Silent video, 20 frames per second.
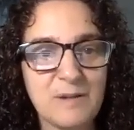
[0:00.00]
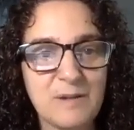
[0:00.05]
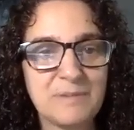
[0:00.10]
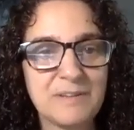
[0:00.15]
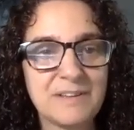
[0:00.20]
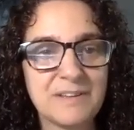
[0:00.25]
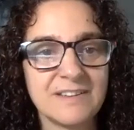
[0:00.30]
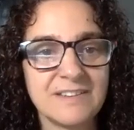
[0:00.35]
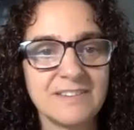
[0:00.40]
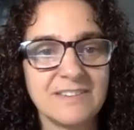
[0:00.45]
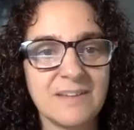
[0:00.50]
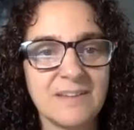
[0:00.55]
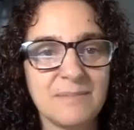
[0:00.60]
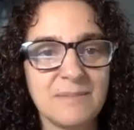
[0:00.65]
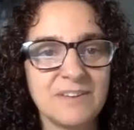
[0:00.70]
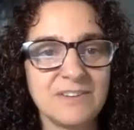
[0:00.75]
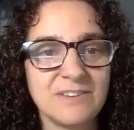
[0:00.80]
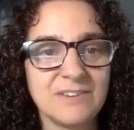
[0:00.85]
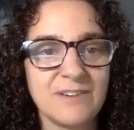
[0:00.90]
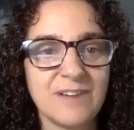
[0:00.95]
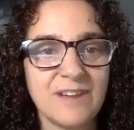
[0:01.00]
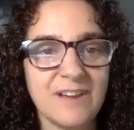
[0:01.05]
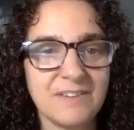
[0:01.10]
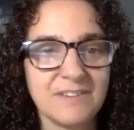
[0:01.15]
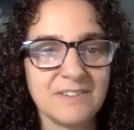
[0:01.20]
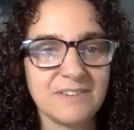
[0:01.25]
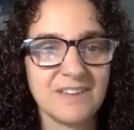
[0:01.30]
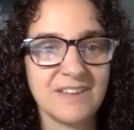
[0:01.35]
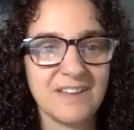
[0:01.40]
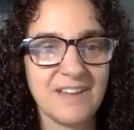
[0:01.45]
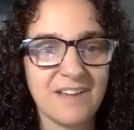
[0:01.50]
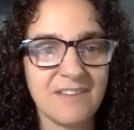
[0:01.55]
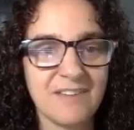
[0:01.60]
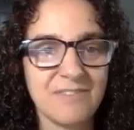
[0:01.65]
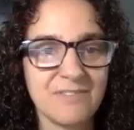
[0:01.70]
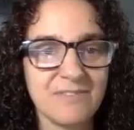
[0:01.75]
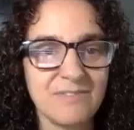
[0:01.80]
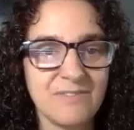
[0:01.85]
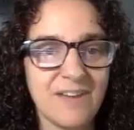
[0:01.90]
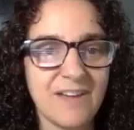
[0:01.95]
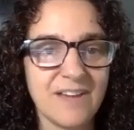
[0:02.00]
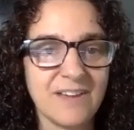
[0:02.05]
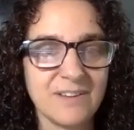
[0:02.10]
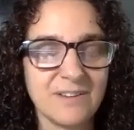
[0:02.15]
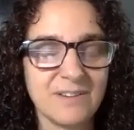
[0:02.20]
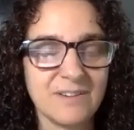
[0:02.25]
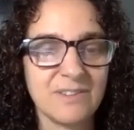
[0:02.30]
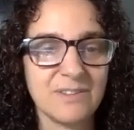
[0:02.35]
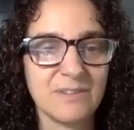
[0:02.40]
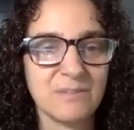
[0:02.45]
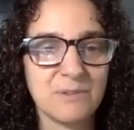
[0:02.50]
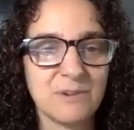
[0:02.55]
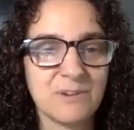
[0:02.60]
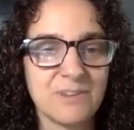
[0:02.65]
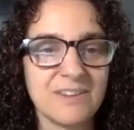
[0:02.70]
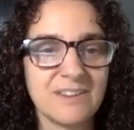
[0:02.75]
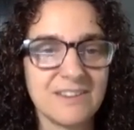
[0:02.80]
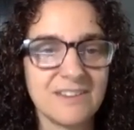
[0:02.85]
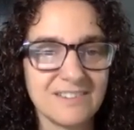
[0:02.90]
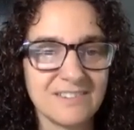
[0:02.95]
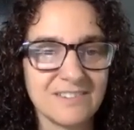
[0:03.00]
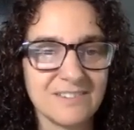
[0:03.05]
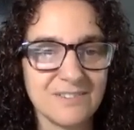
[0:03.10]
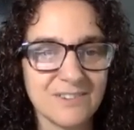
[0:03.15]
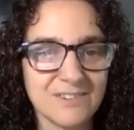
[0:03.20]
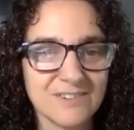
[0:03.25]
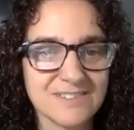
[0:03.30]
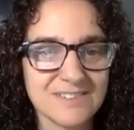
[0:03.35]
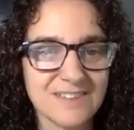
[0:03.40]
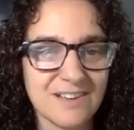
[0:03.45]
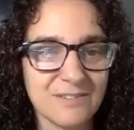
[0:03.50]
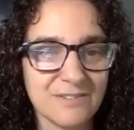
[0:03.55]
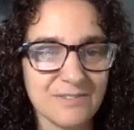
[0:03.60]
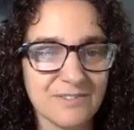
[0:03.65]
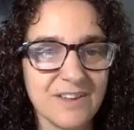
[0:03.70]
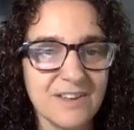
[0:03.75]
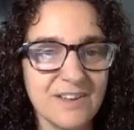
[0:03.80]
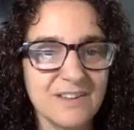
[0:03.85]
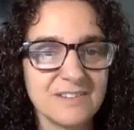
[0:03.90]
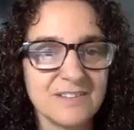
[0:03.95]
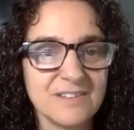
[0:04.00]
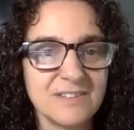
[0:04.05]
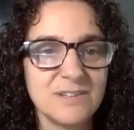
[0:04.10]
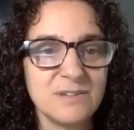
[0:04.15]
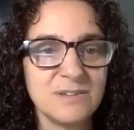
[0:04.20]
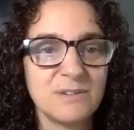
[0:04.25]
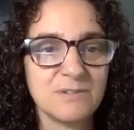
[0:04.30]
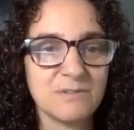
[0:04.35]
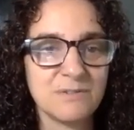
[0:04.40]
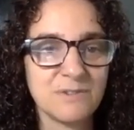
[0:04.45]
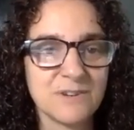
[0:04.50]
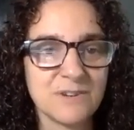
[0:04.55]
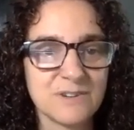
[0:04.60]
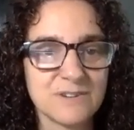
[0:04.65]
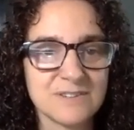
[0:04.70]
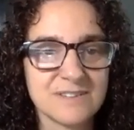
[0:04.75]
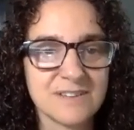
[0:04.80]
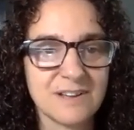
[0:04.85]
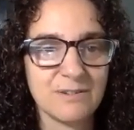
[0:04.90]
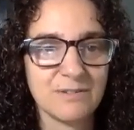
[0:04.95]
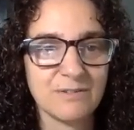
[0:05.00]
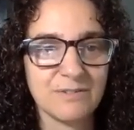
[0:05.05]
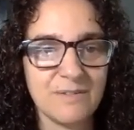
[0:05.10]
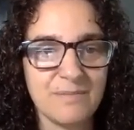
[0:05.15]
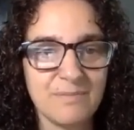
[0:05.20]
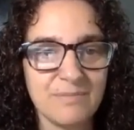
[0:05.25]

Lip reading: because that means you have to have the value and the worthiness of yourself to do it for yourself.